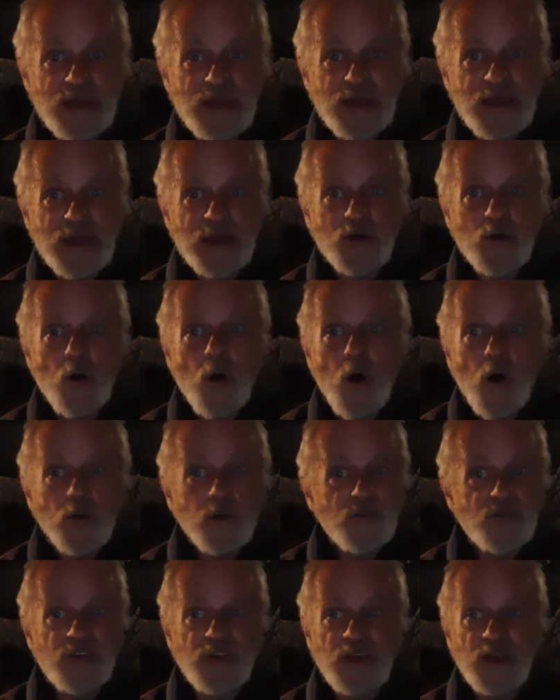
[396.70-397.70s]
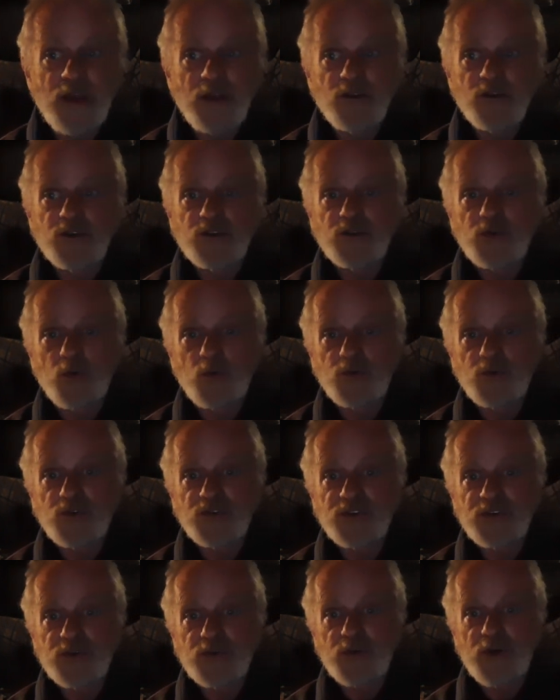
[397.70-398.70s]
and all of the English
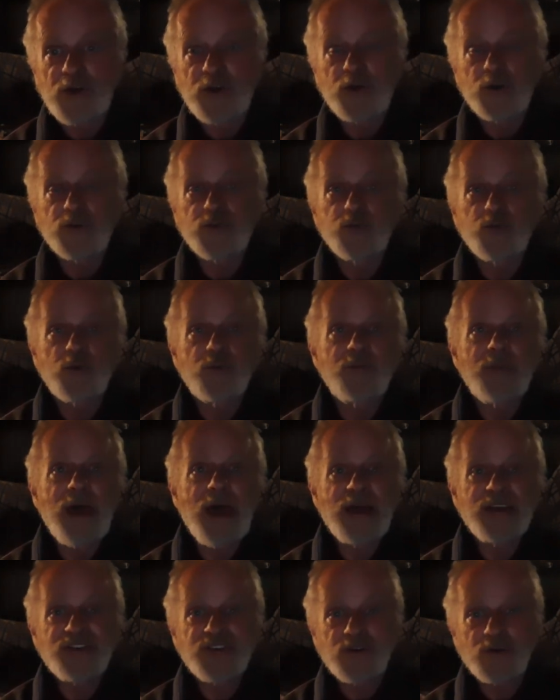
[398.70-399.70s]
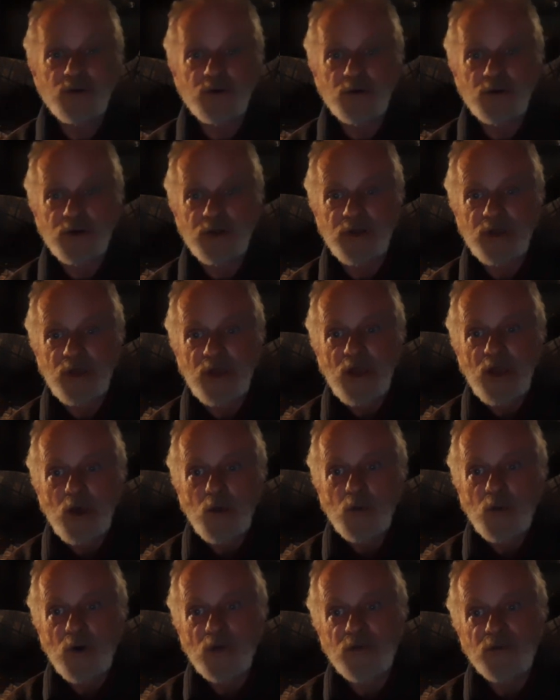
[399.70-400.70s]
soldiers and traders were massacred,
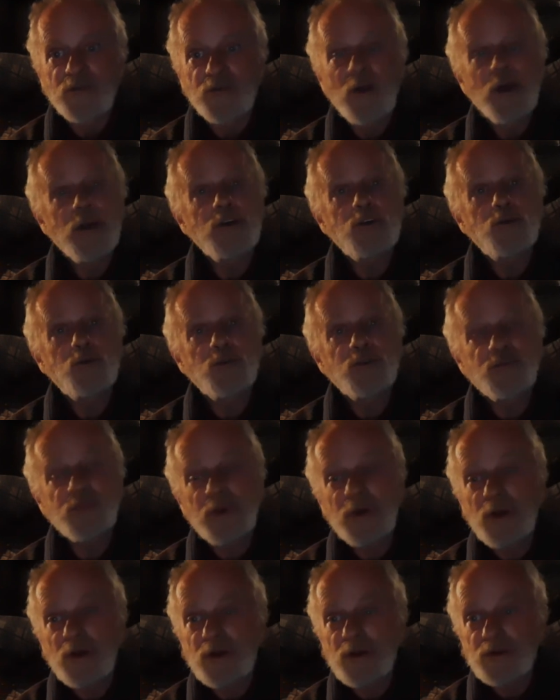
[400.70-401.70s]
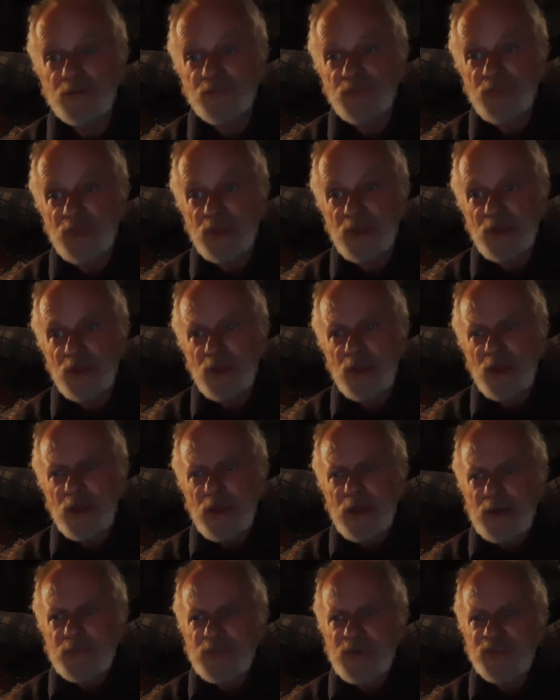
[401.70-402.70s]
while the French were spared.
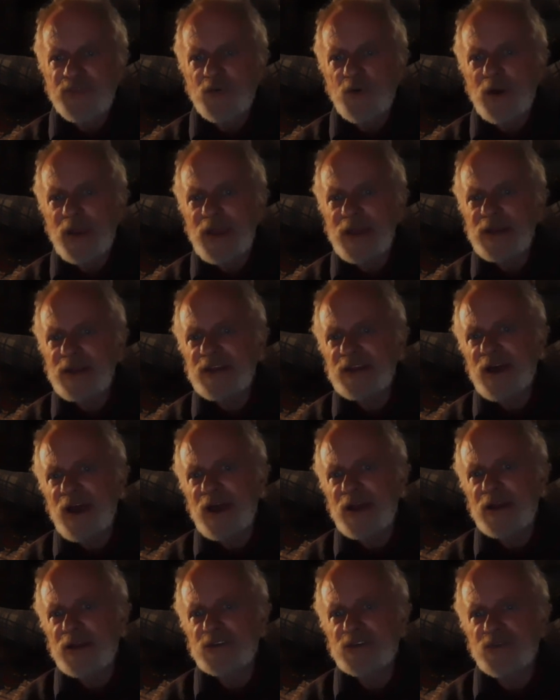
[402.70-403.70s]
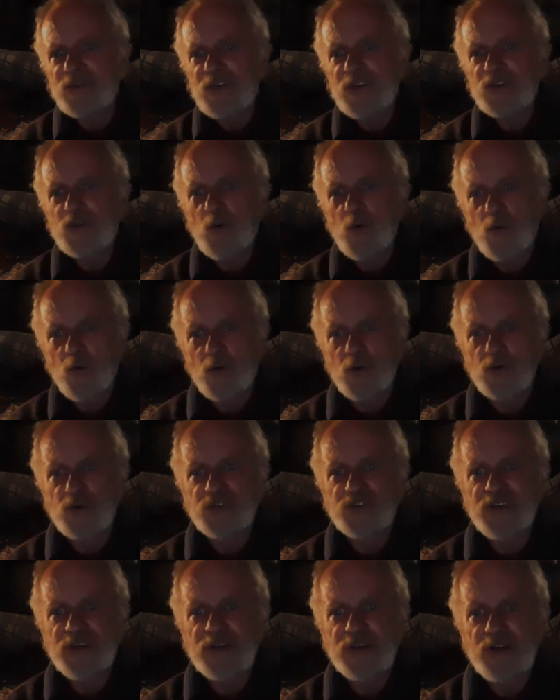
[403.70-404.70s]
Before any tidings of these
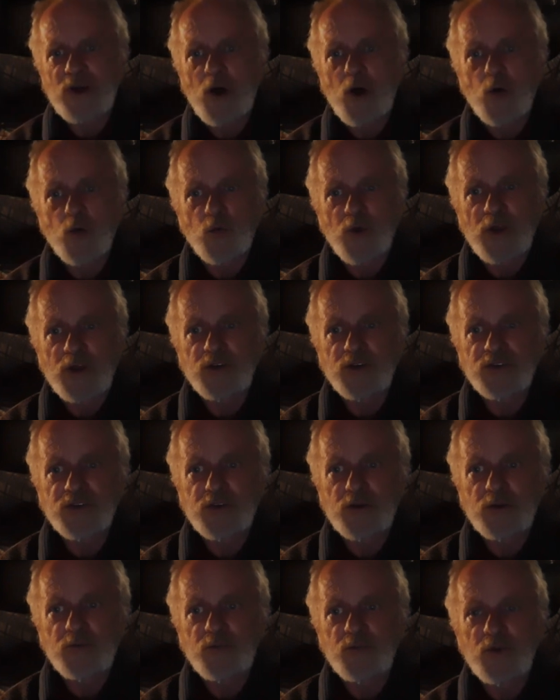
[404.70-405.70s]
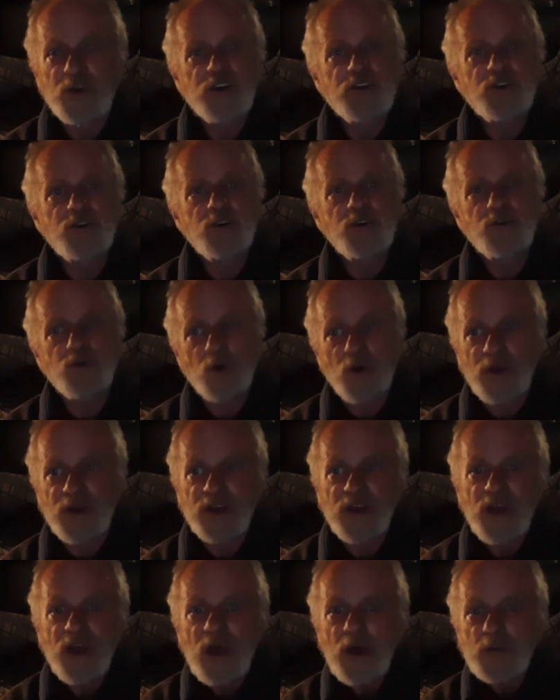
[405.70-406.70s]
horrors and outrages could reach Detroit,
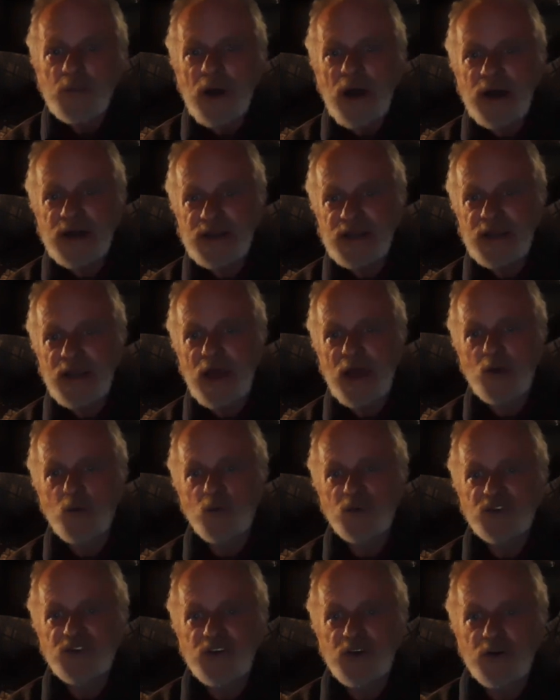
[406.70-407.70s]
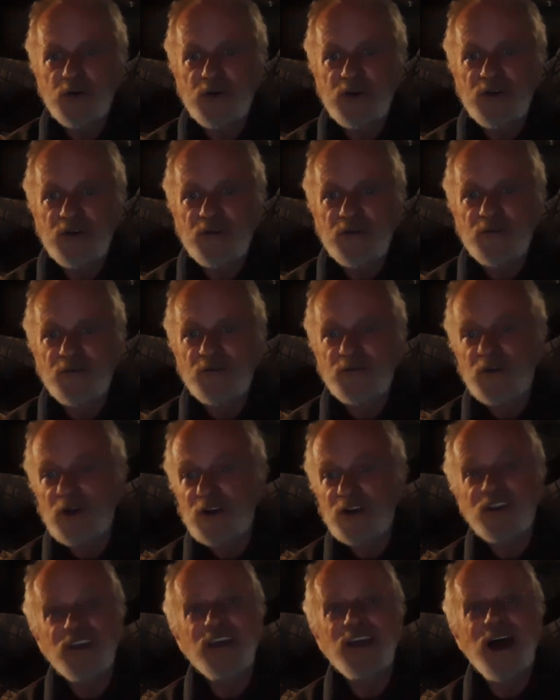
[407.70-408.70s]
Pontiac was here in
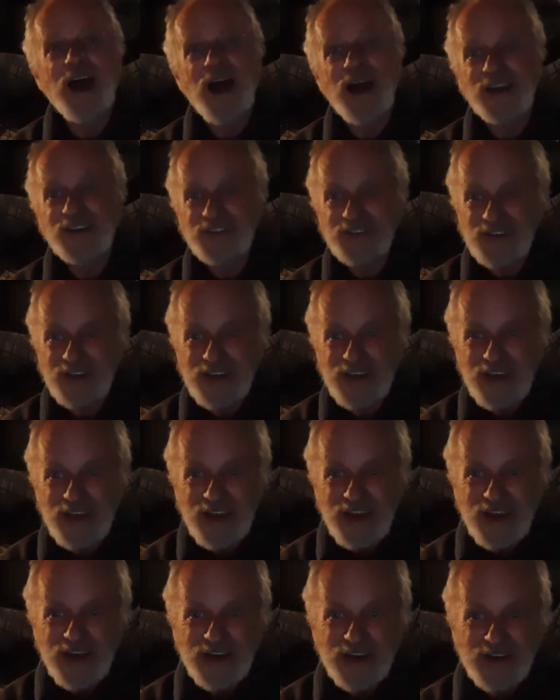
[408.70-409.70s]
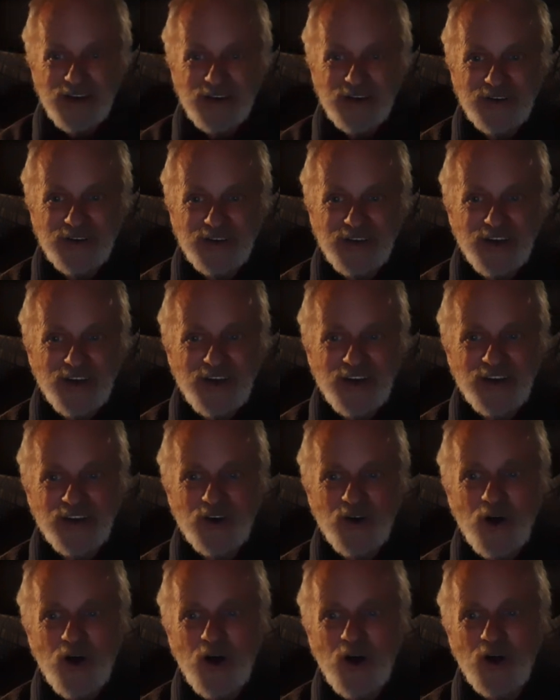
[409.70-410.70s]
friendly guise, uh, and
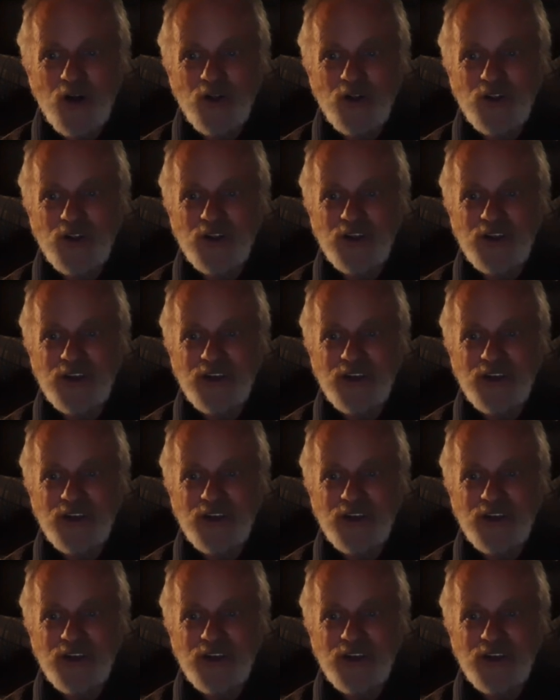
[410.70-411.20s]
all